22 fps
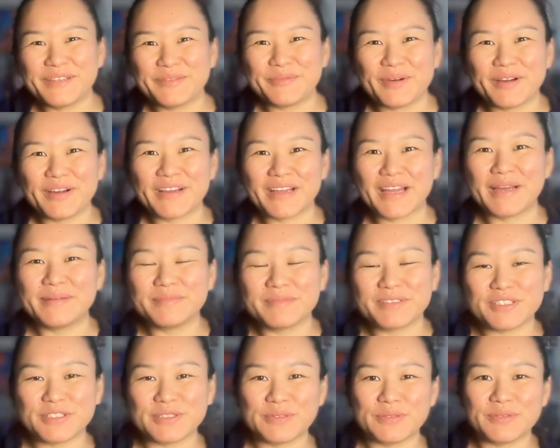and welcome
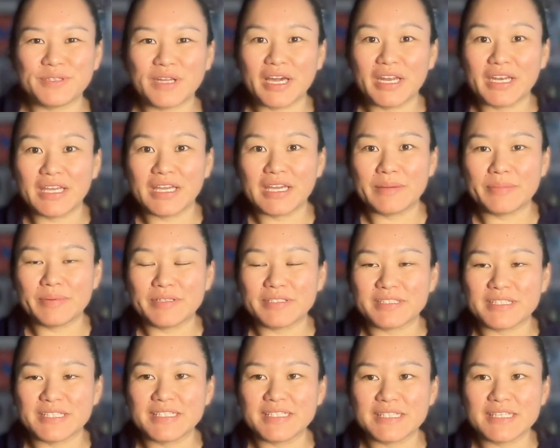to
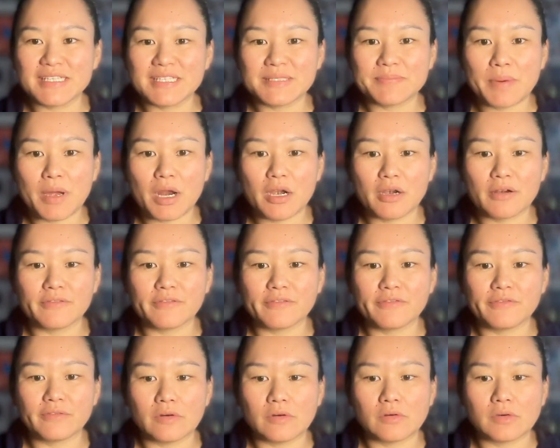Non-Inkables. This is part
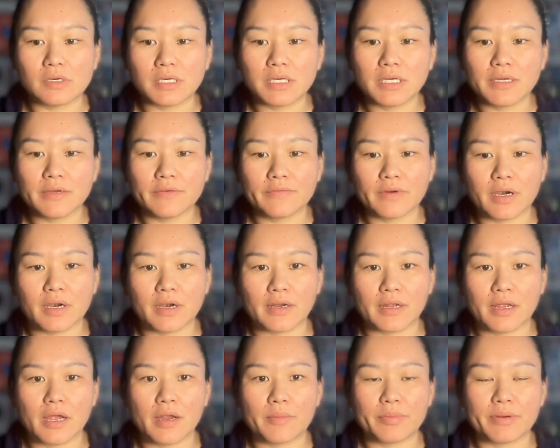4 of
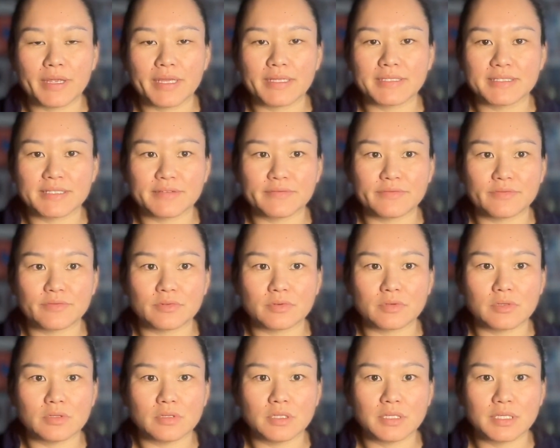our comprehensive
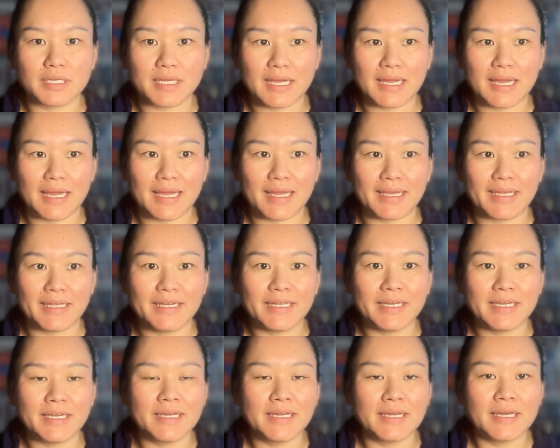rule
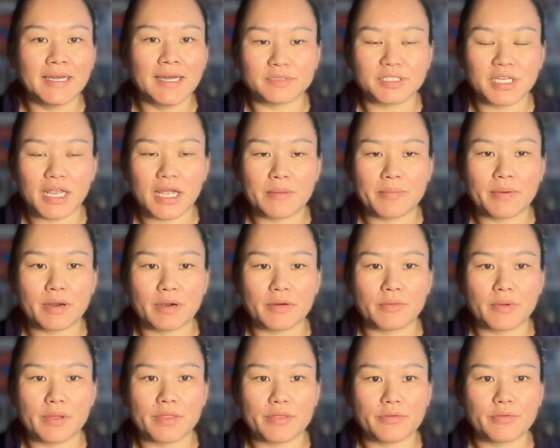guide. Check out
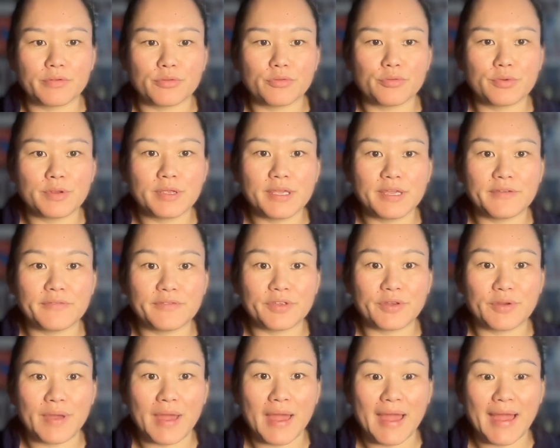part 1 through 3 if
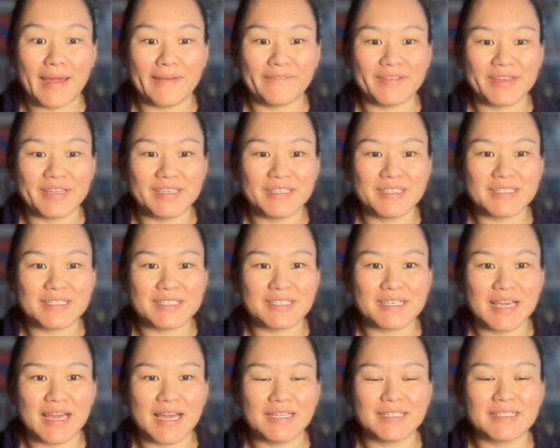you haven't
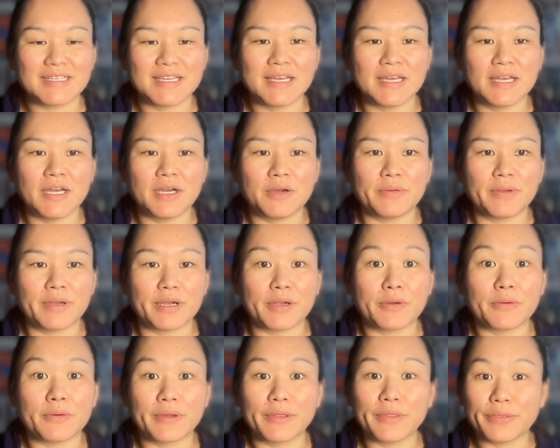yet. We're
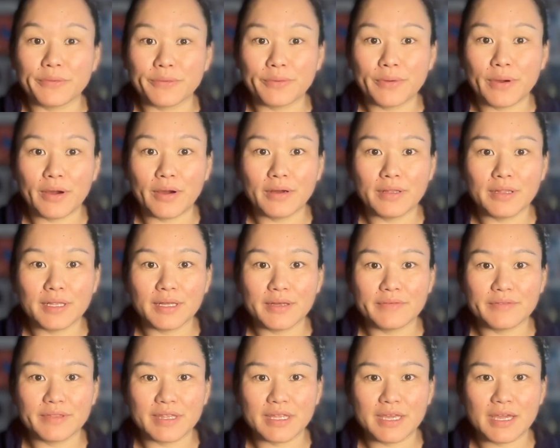going through all
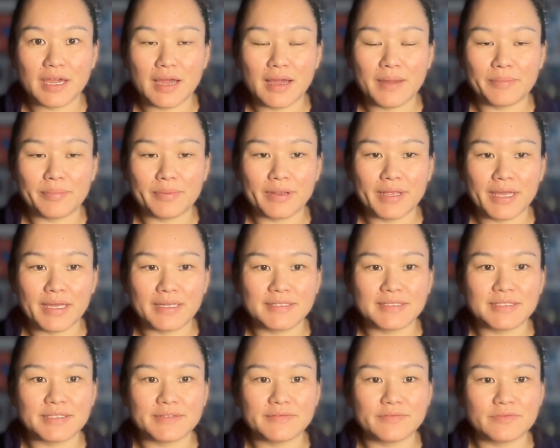of the
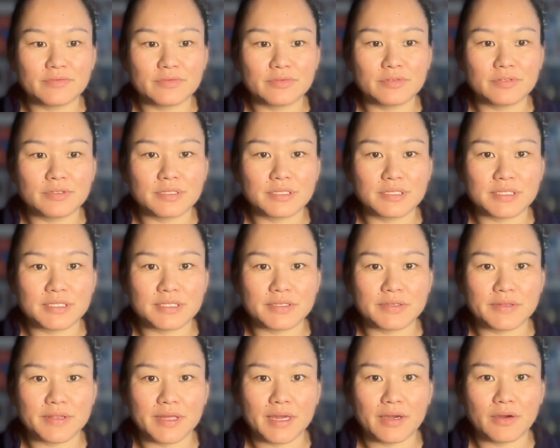comprehensive rules
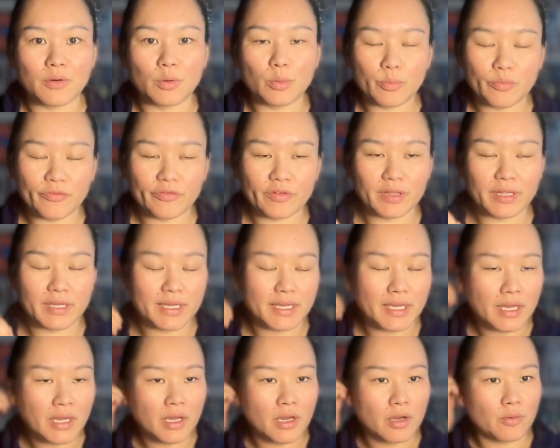so that
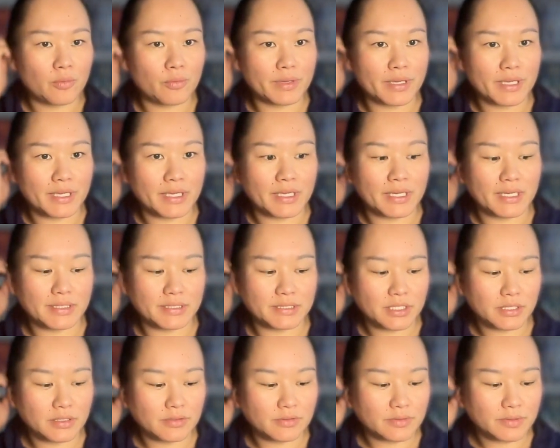hopefully we
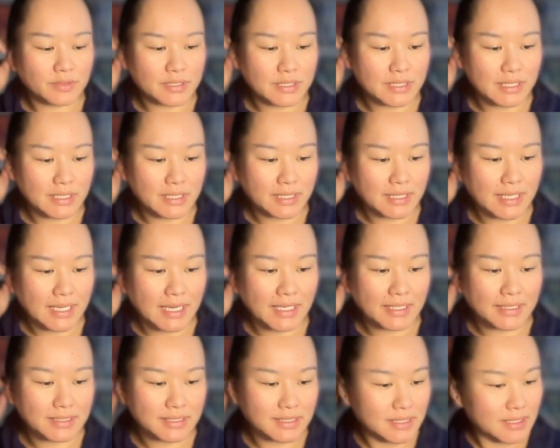don't
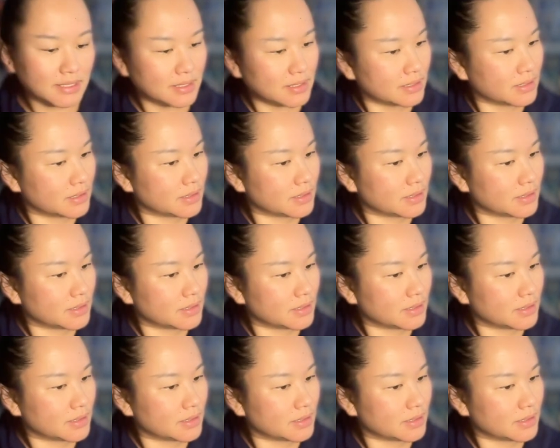get